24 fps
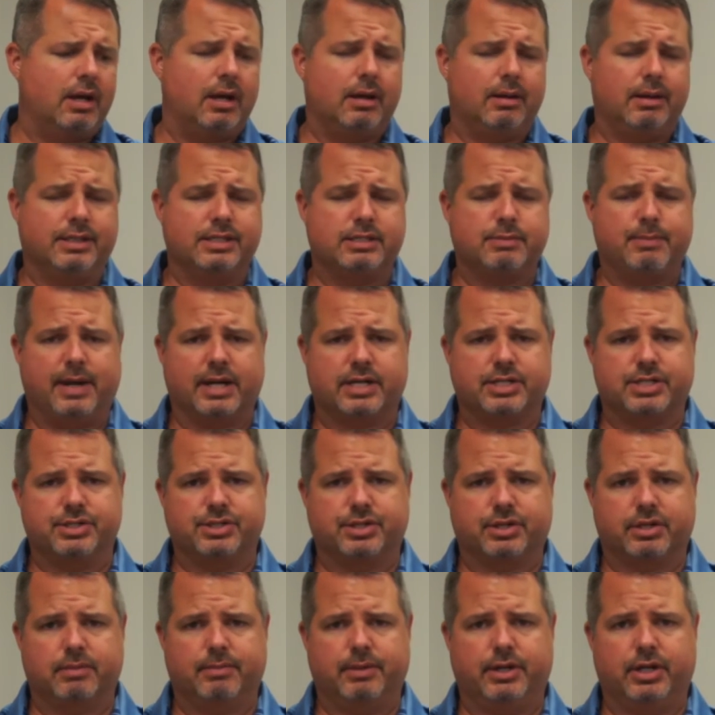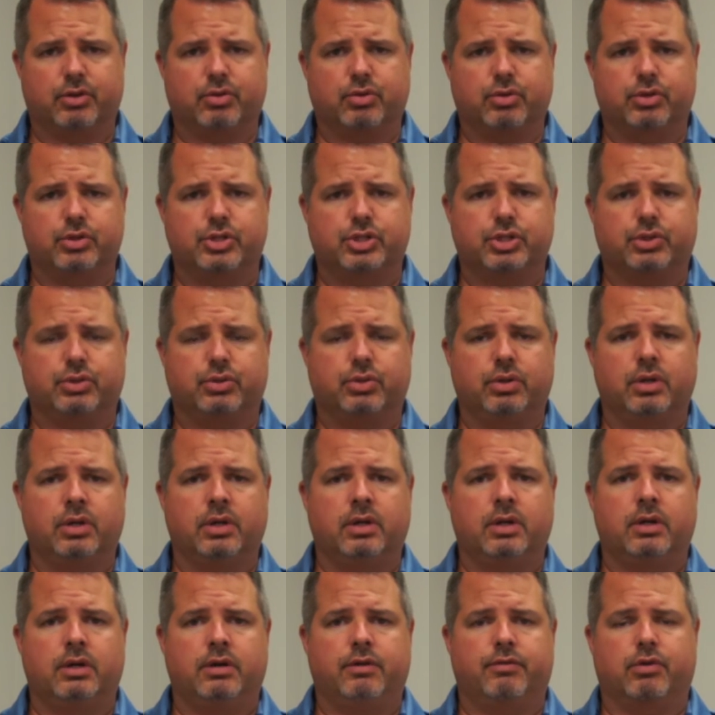Inspections are going to be crucial
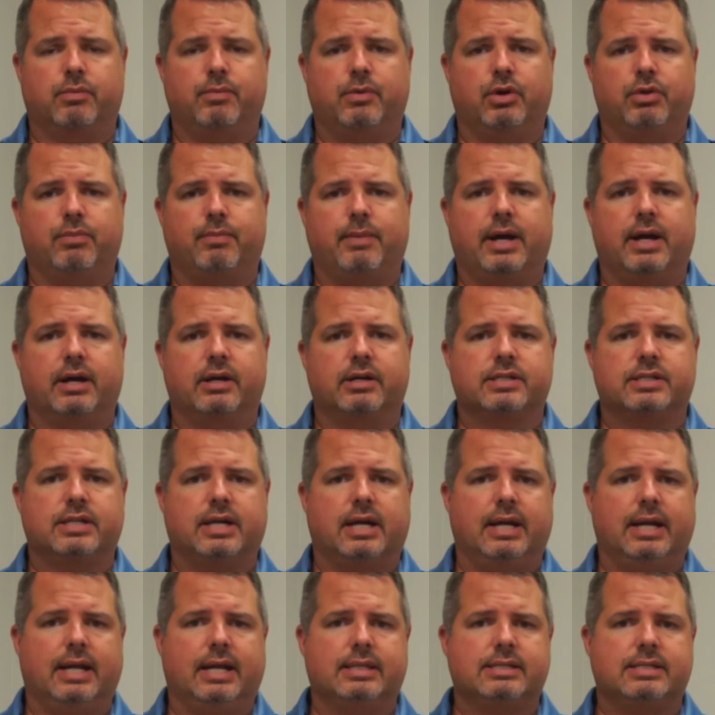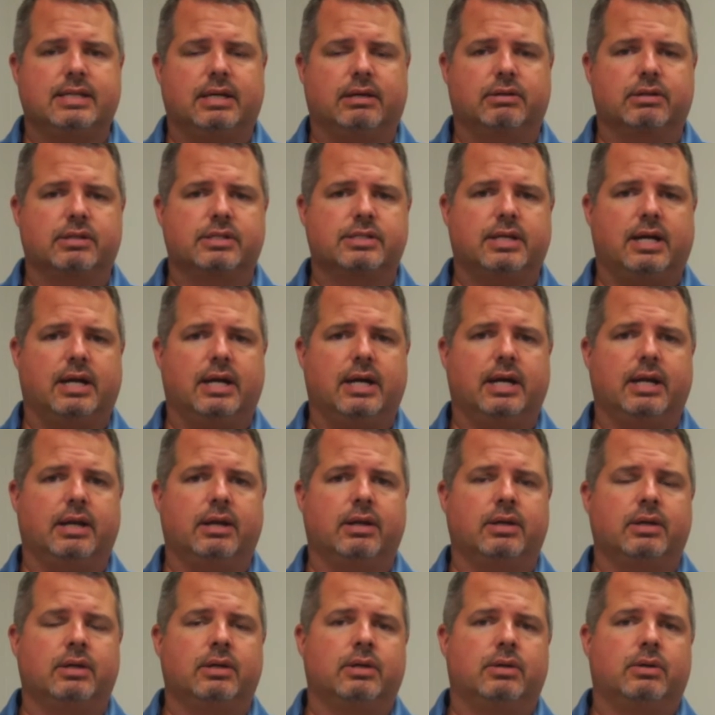for both buyer side and seller side.
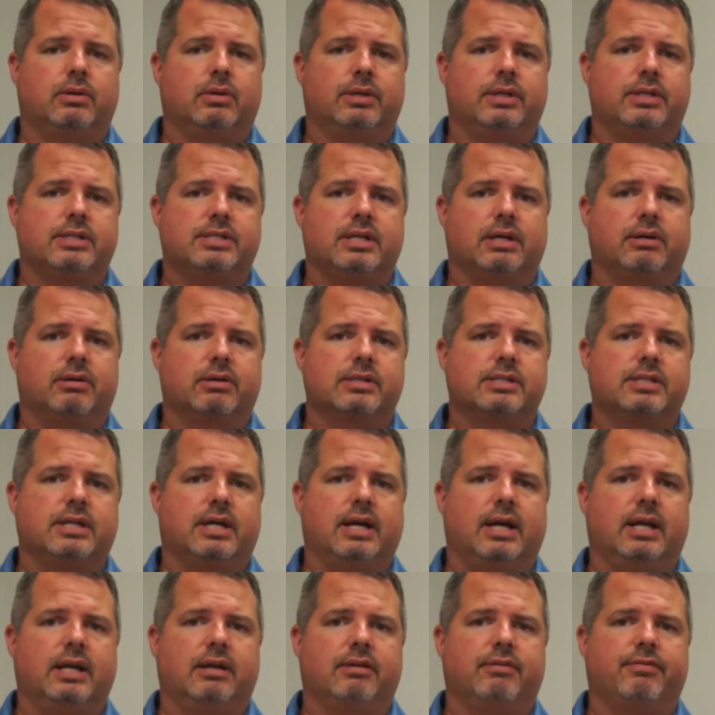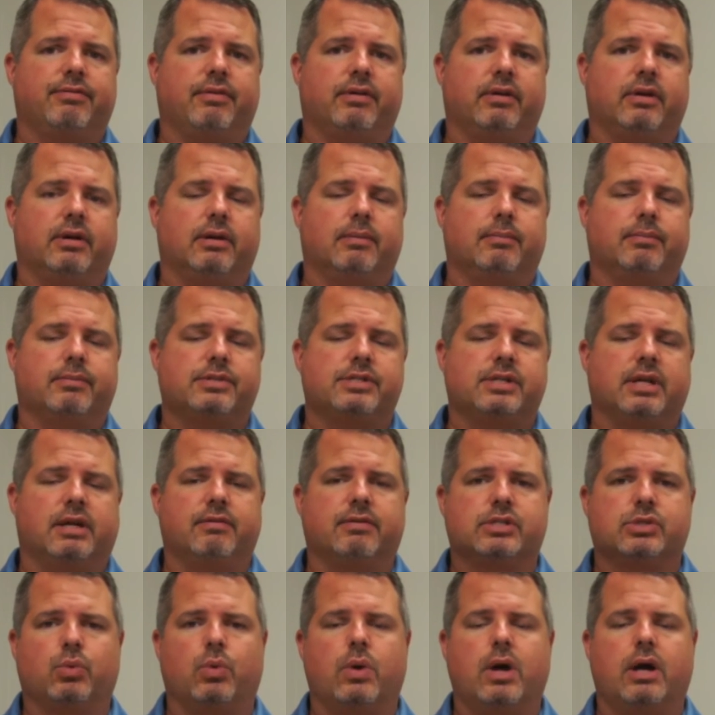On the seller side, if
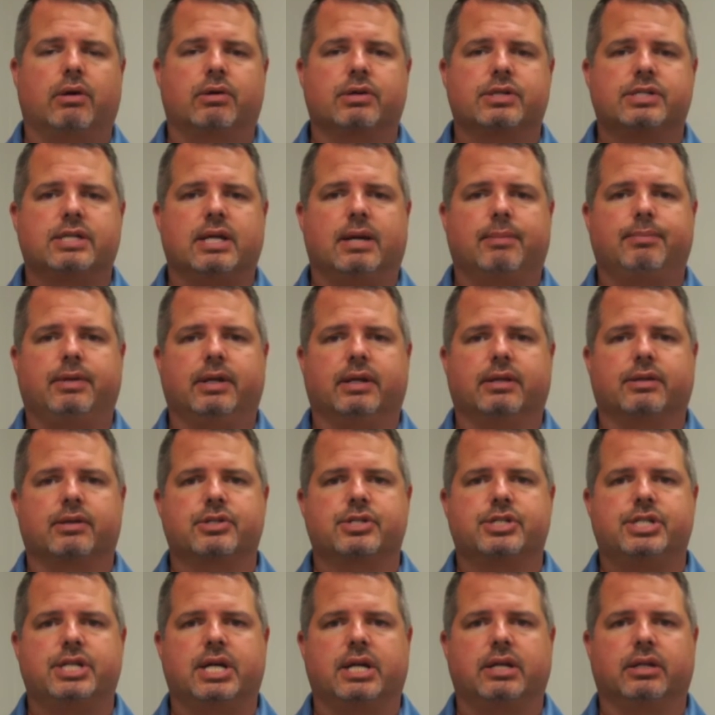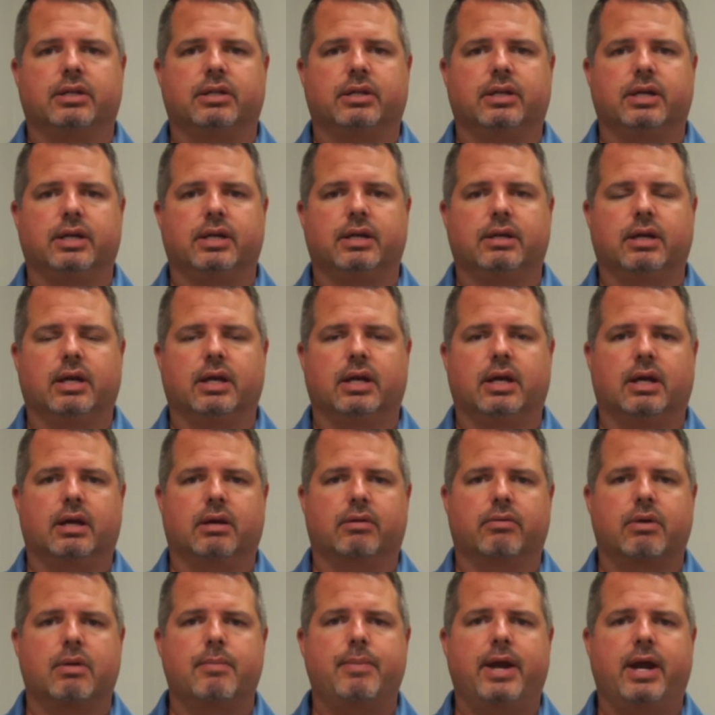it's well or septic, there's generally
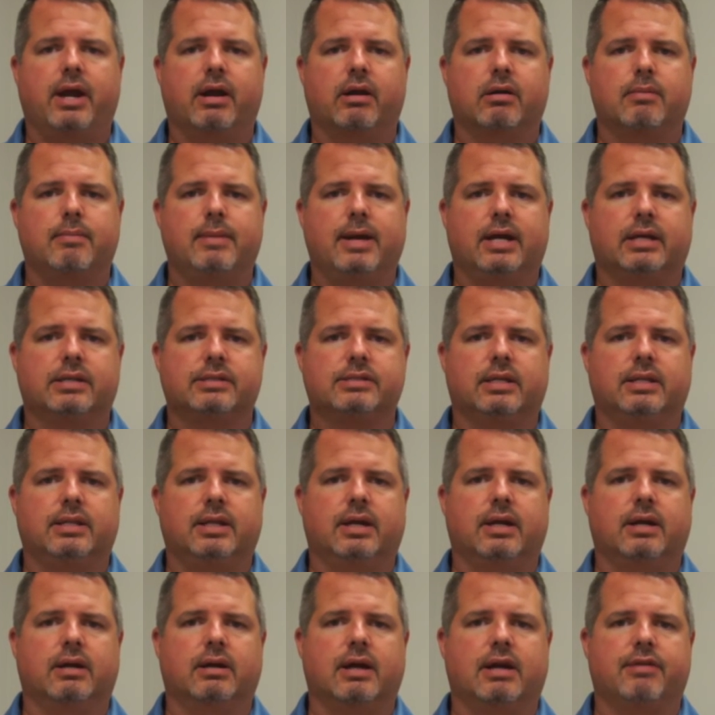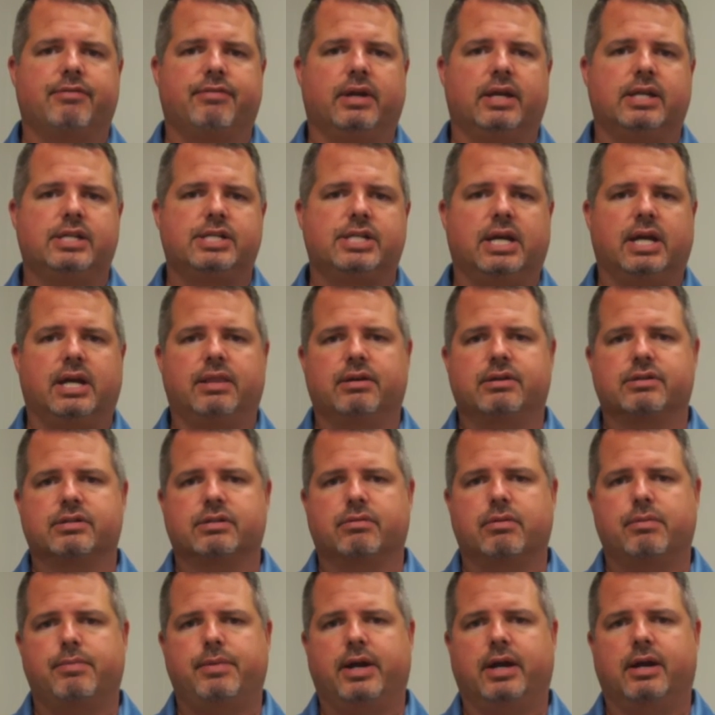repair amounts in there. FHA, there's
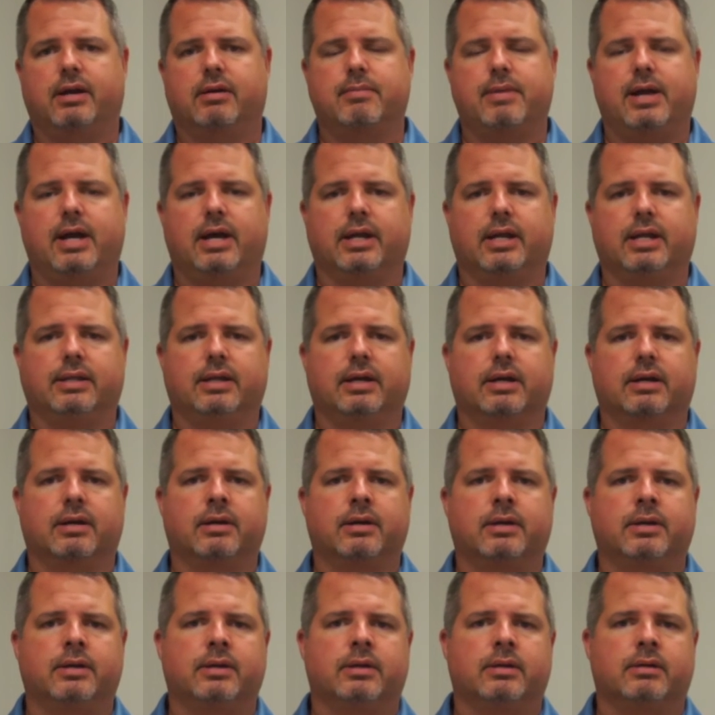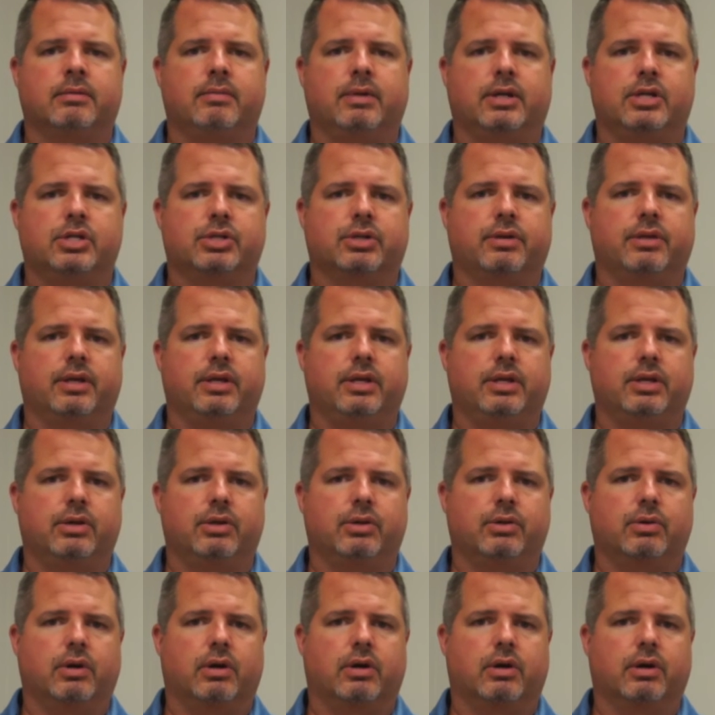a repair amount in there. Make sure that
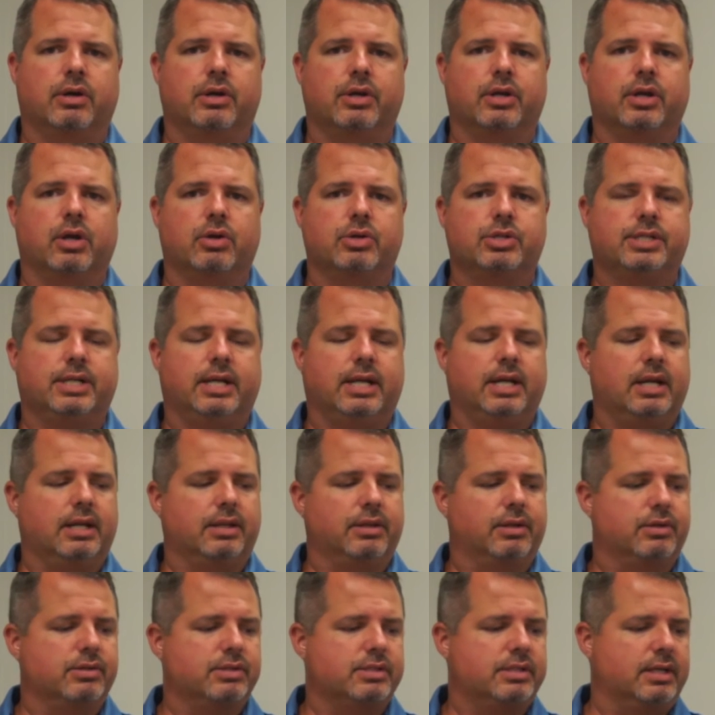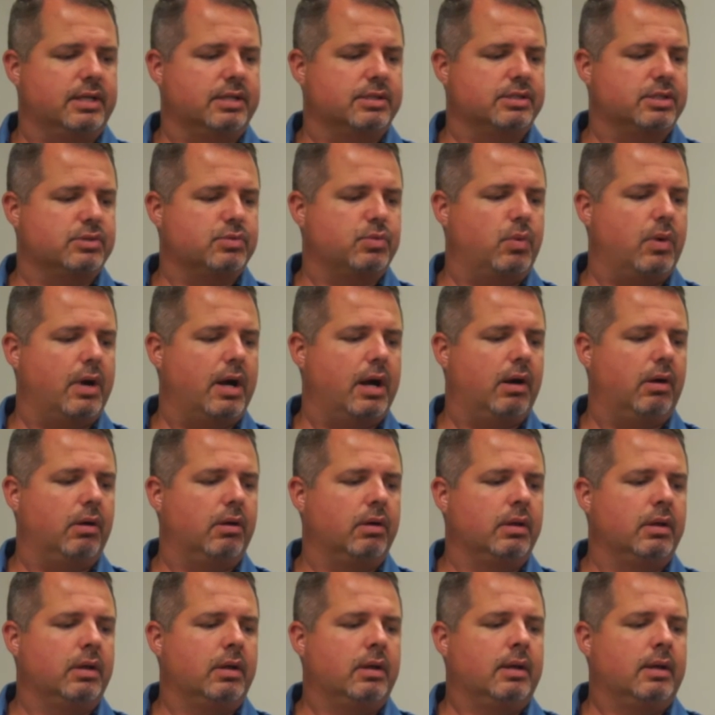you are negotiating those things as well.